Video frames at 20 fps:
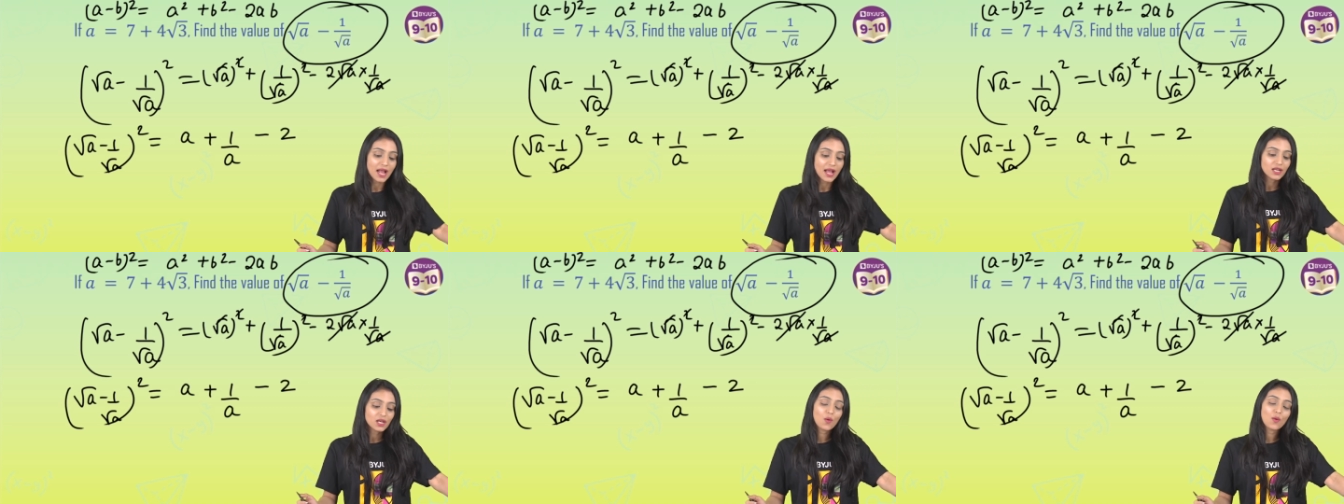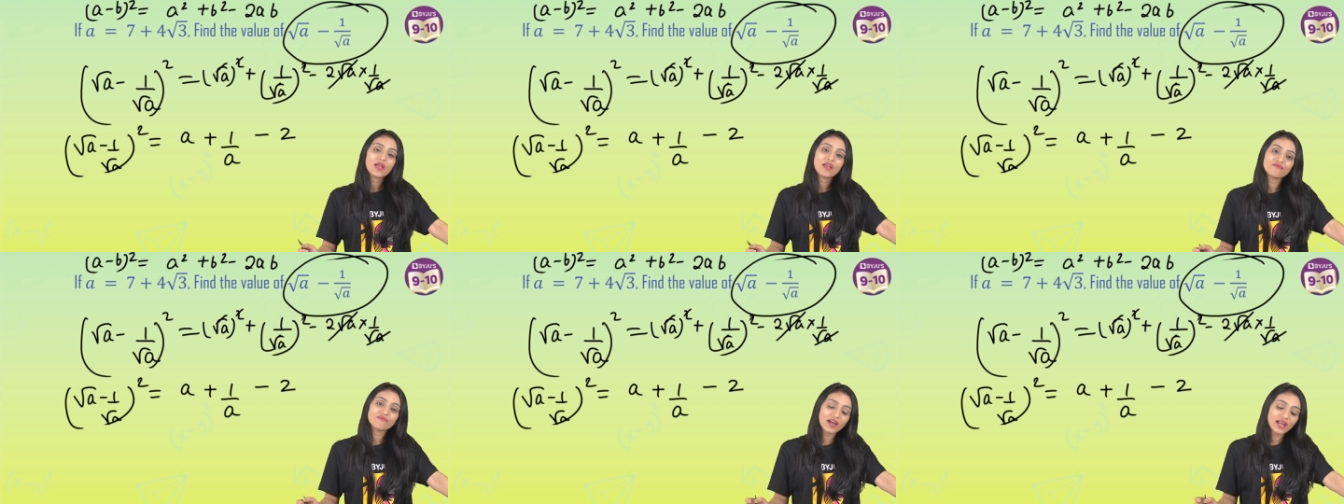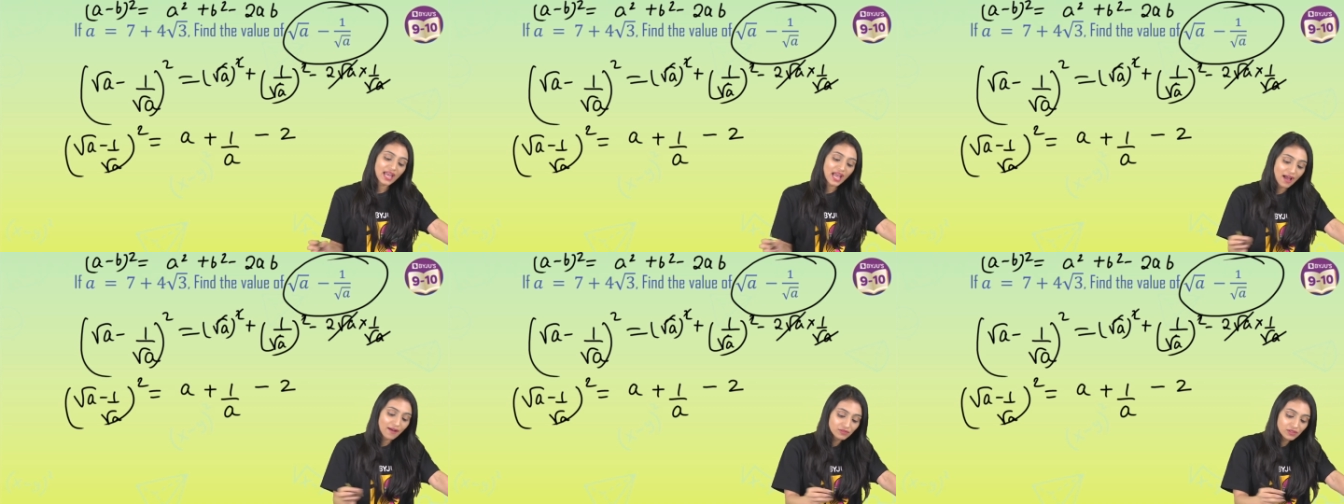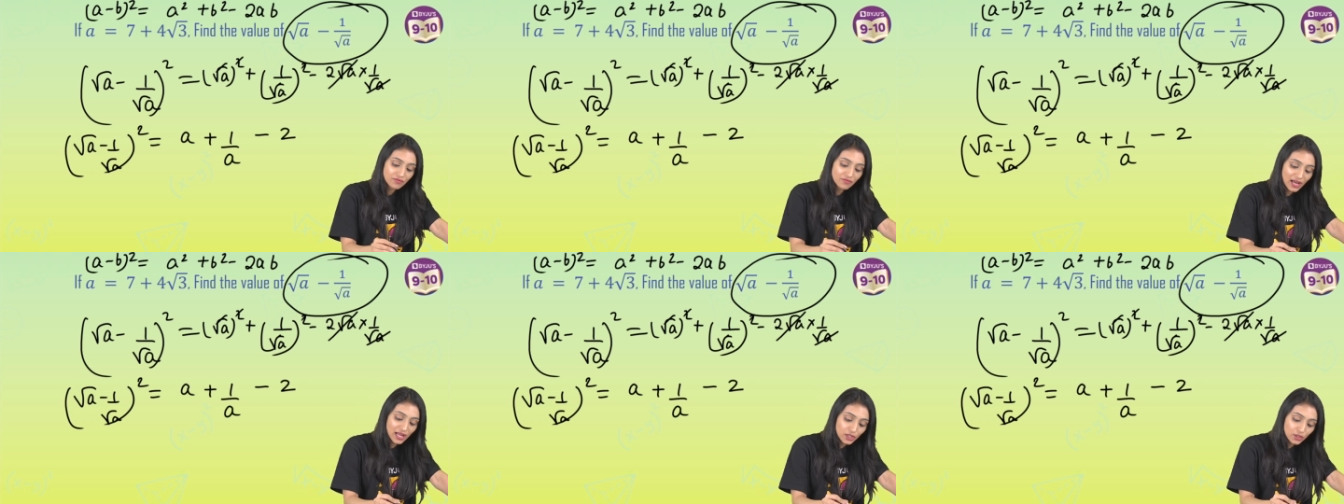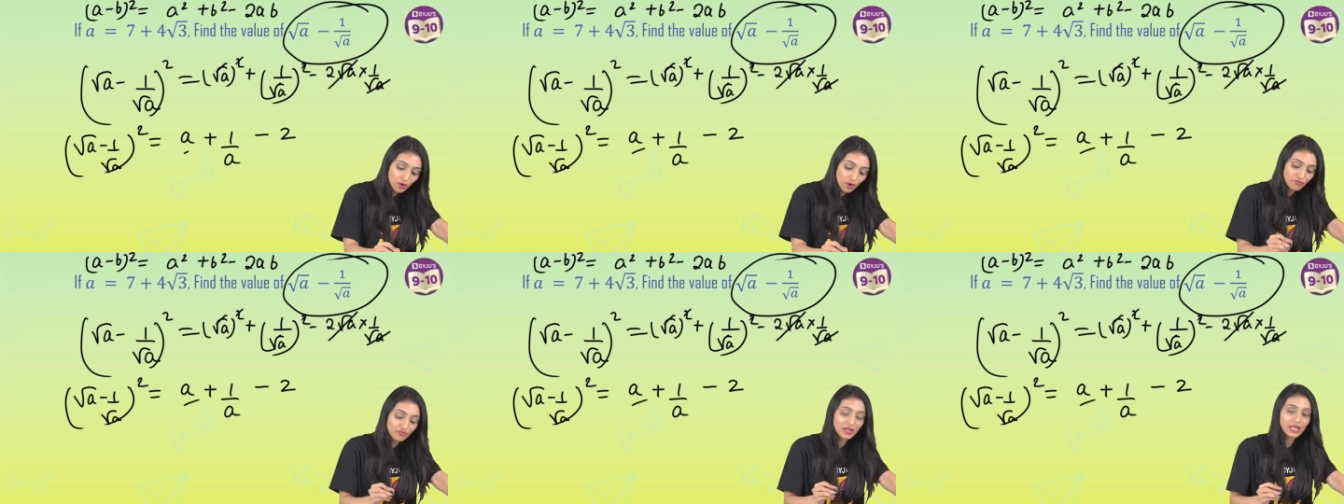Now, if I have the
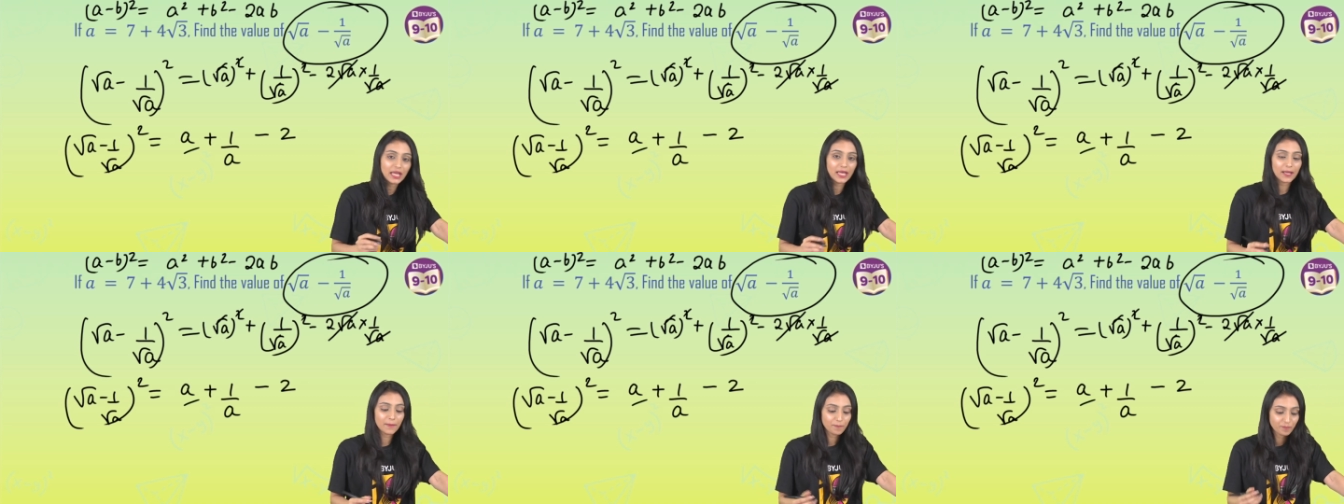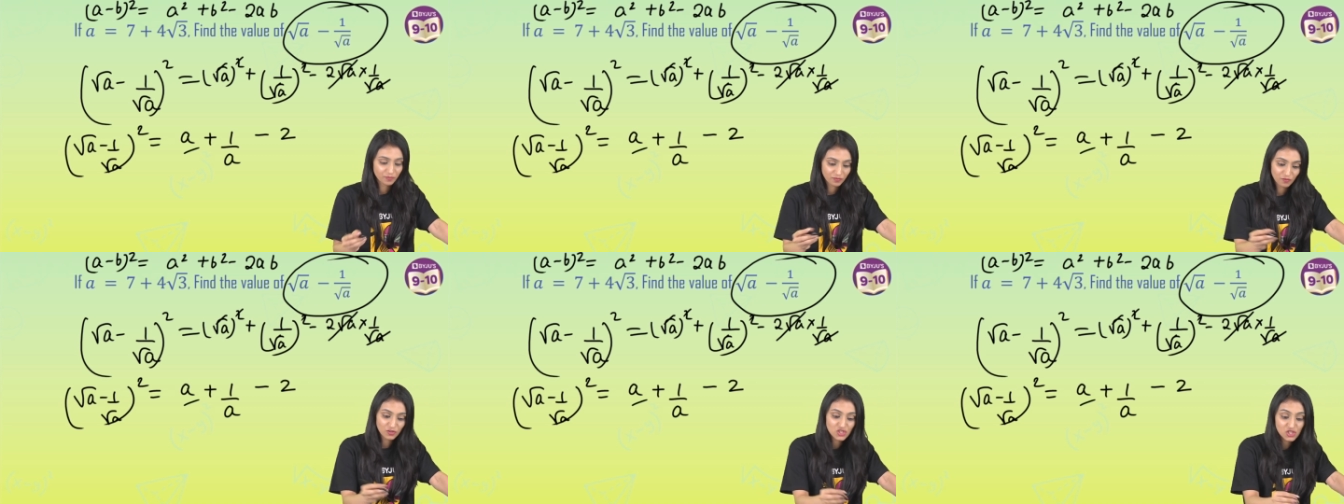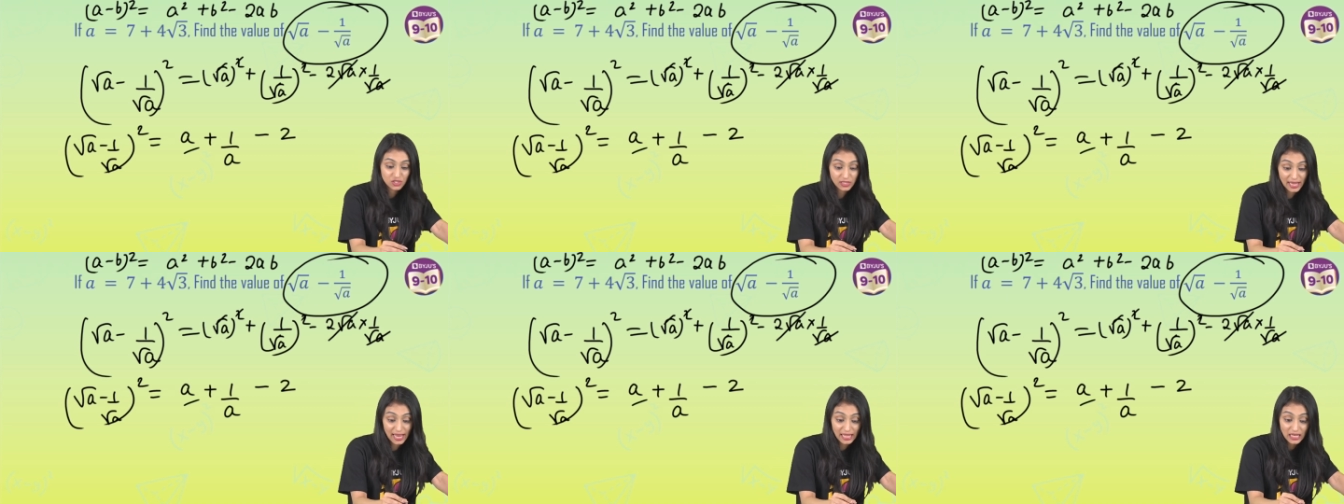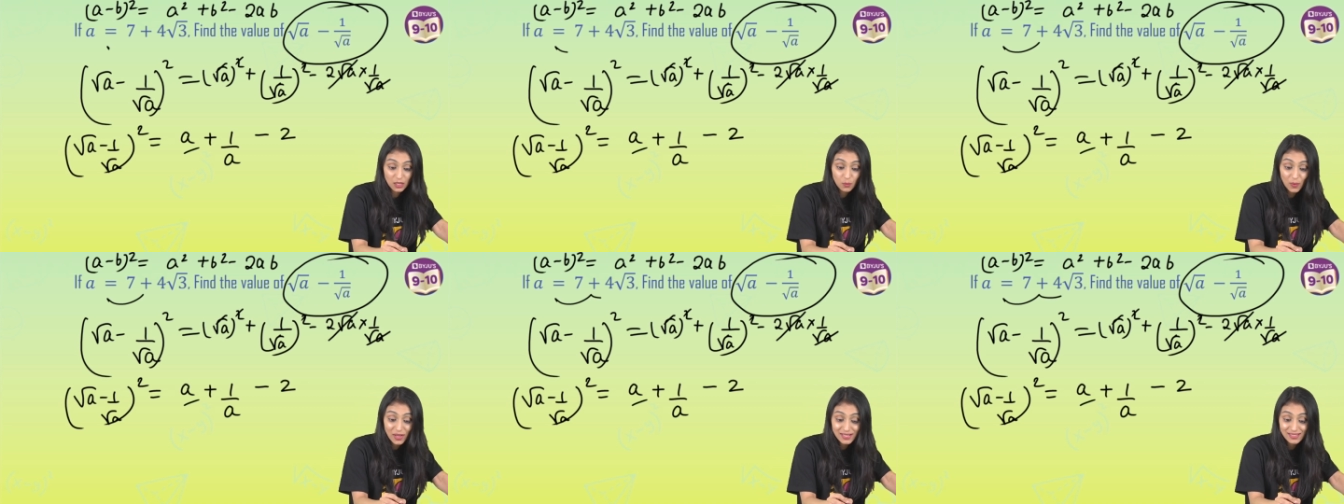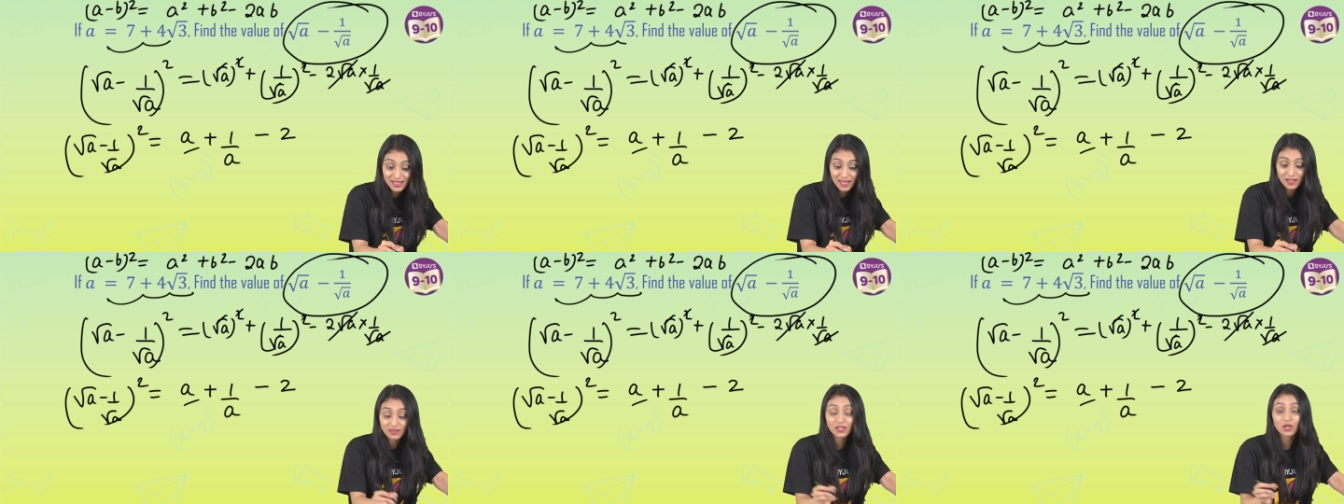value of a, which is anyways
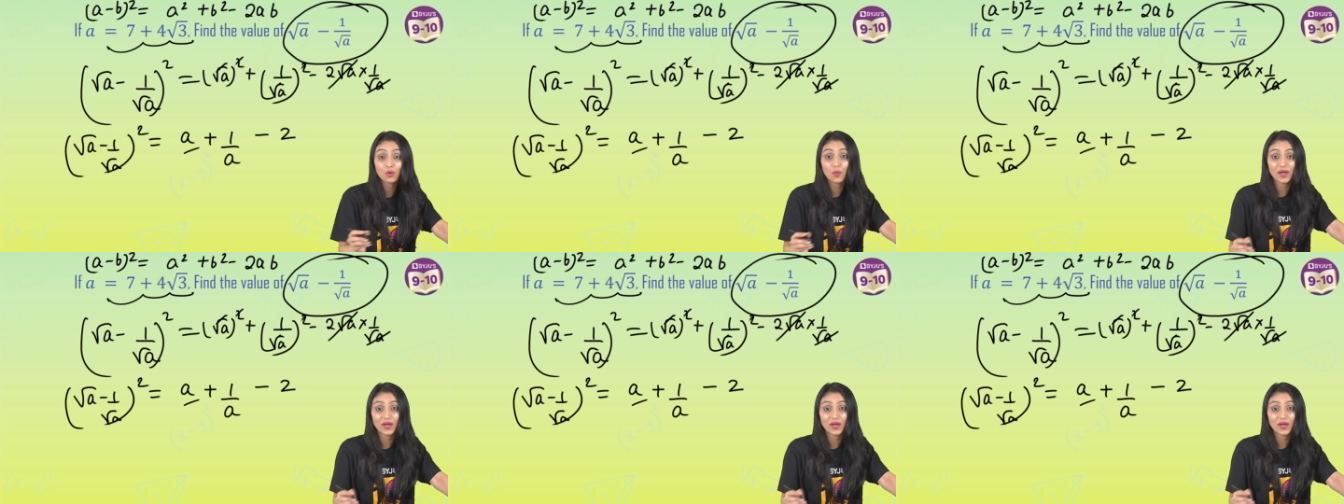there in the